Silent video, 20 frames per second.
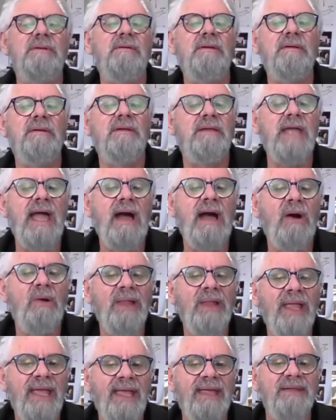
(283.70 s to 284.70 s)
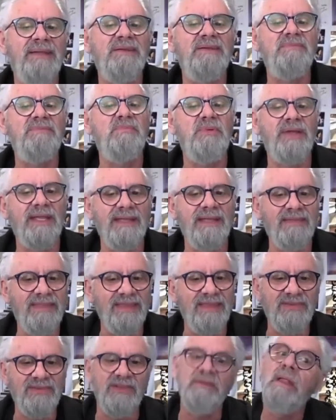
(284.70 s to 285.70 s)
cowland, bringing
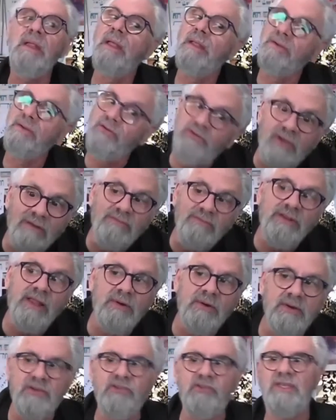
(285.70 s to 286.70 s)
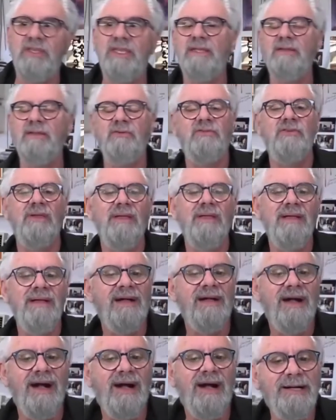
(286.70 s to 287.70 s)
things in, sunflower seeds,
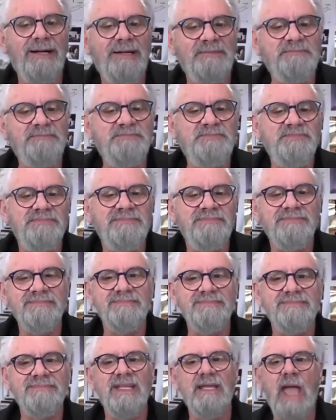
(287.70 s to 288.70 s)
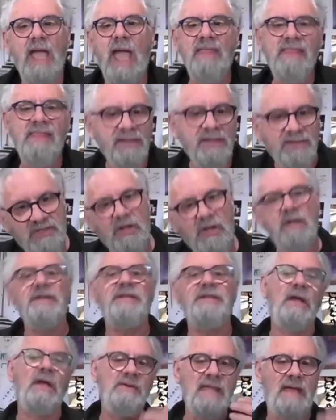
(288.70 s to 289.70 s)
and then started
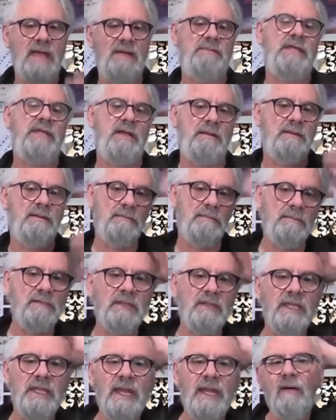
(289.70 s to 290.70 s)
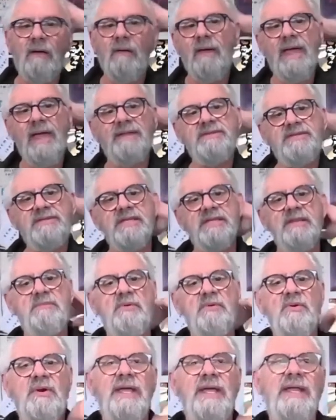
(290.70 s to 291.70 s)
to go downhill, and to the
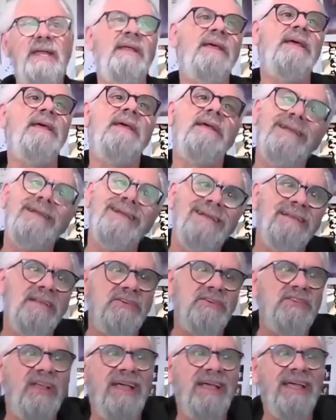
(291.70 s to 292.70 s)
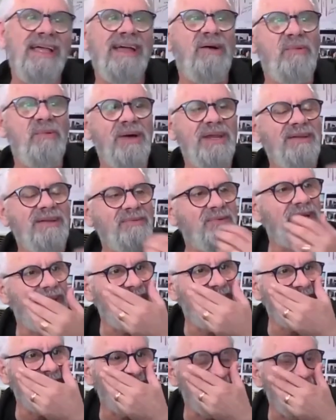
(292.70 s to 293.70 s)
point, it's like one of
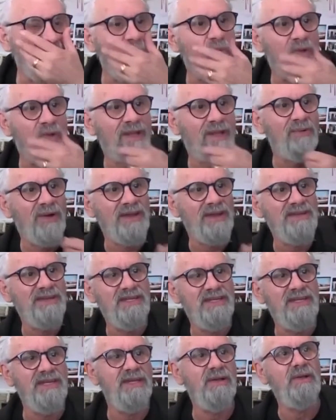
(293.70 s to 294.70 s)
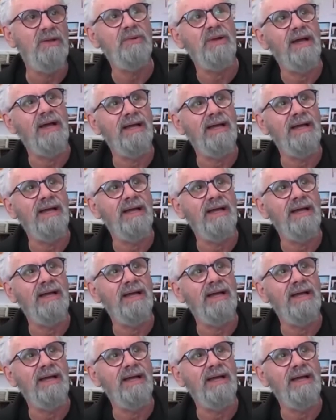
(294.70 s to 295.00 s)
the things I really wanted to do